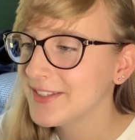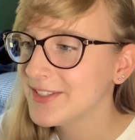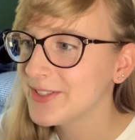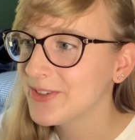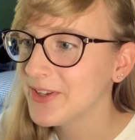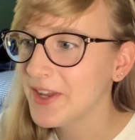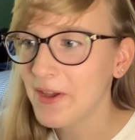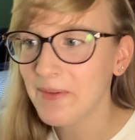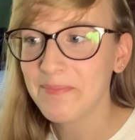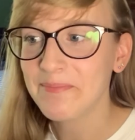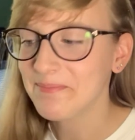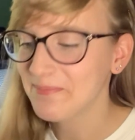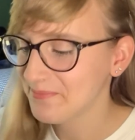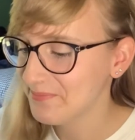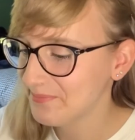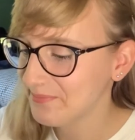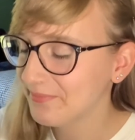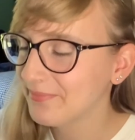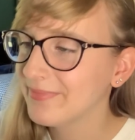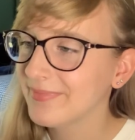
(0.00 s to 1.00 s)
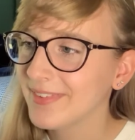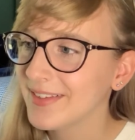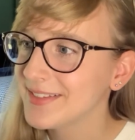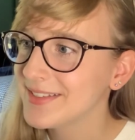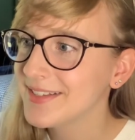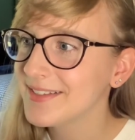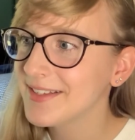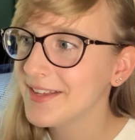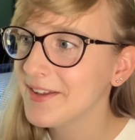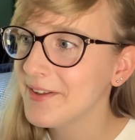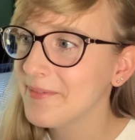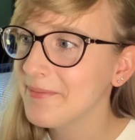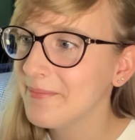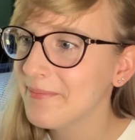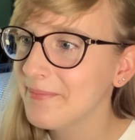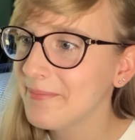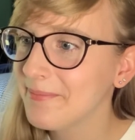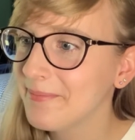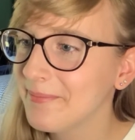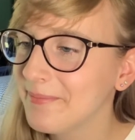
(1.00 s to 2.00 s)
So yep, this is it.
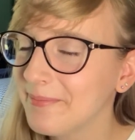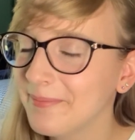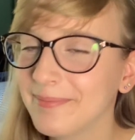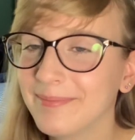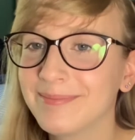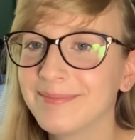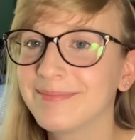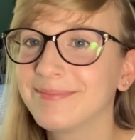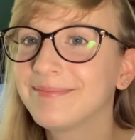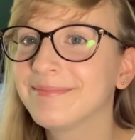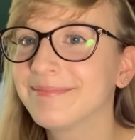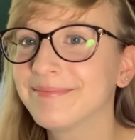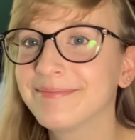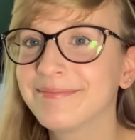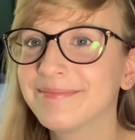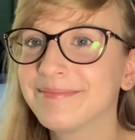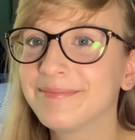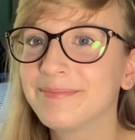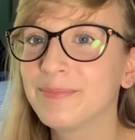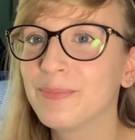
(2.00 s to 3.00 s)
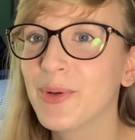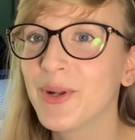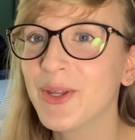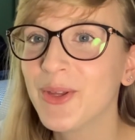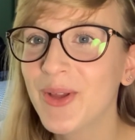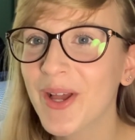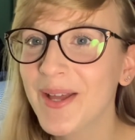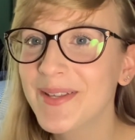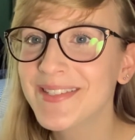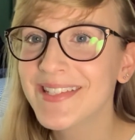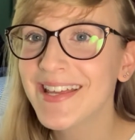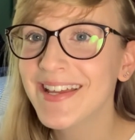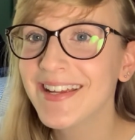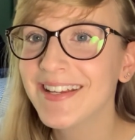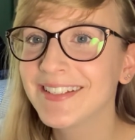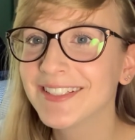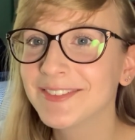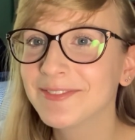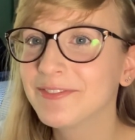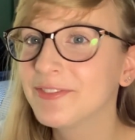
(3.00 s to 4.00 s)
What do you guys
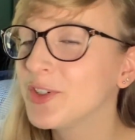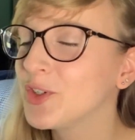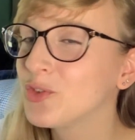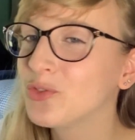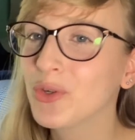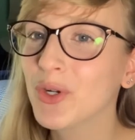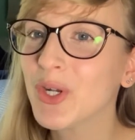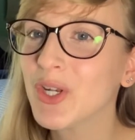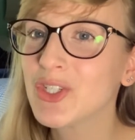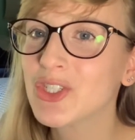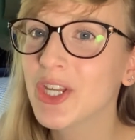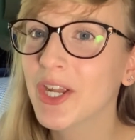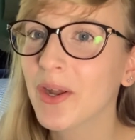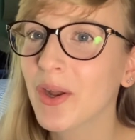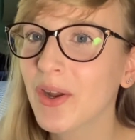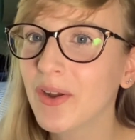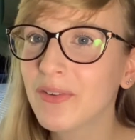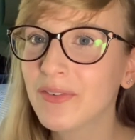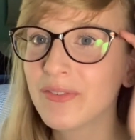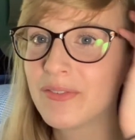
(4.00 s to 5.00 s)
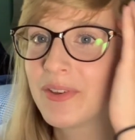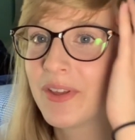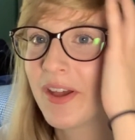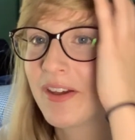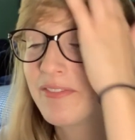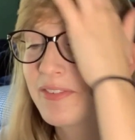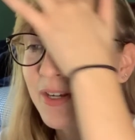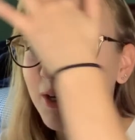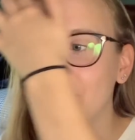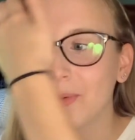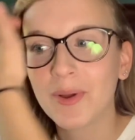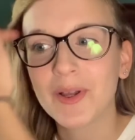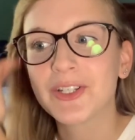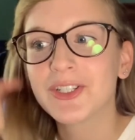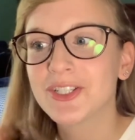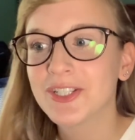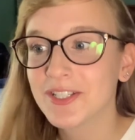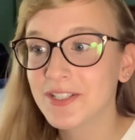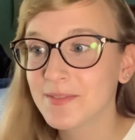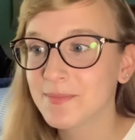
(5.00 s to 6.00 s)
think? Feel free to share. If you have any
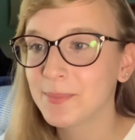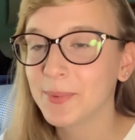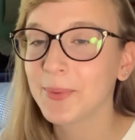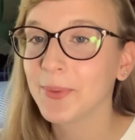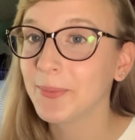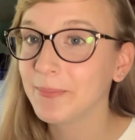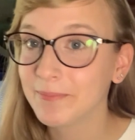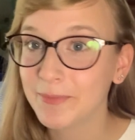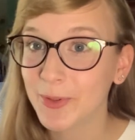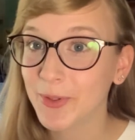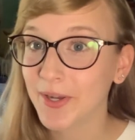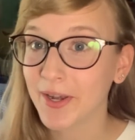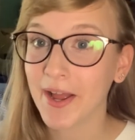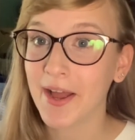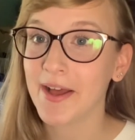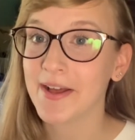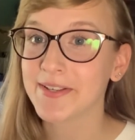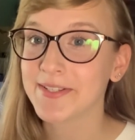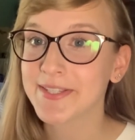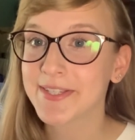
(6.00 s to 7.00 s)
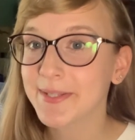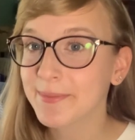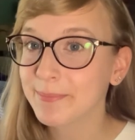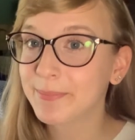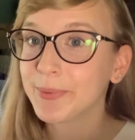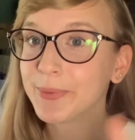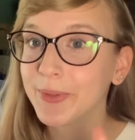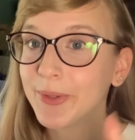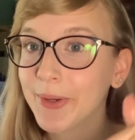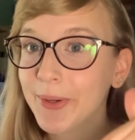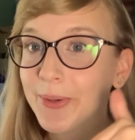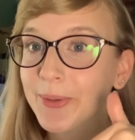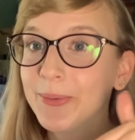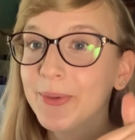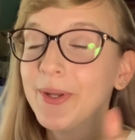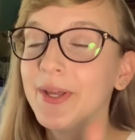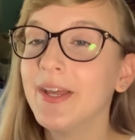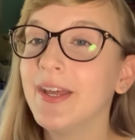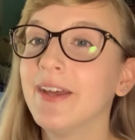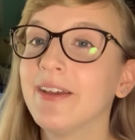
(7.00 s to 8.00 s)
questions, you can ask them below.
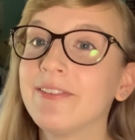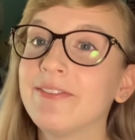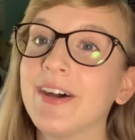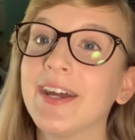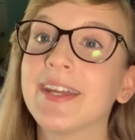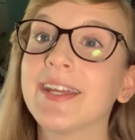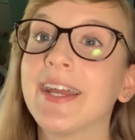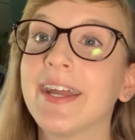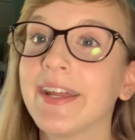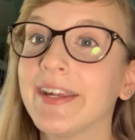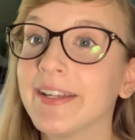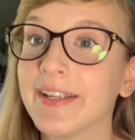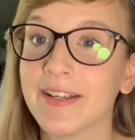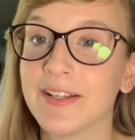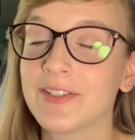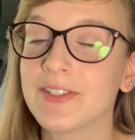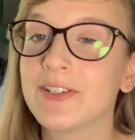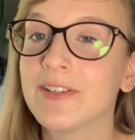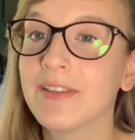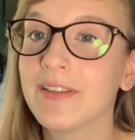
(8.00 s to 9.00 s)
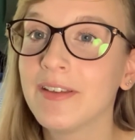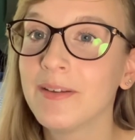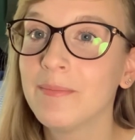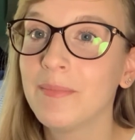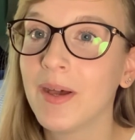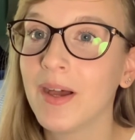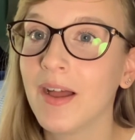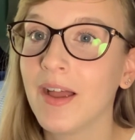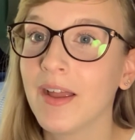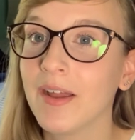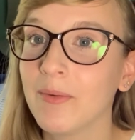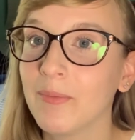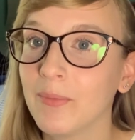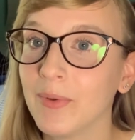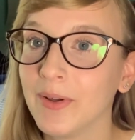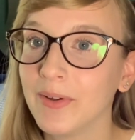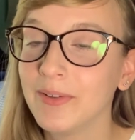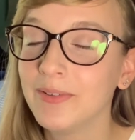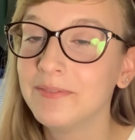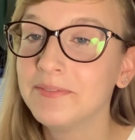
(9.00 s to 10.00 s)
If I can answer them, I
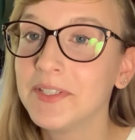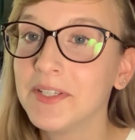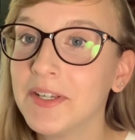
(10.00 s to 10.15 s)
will.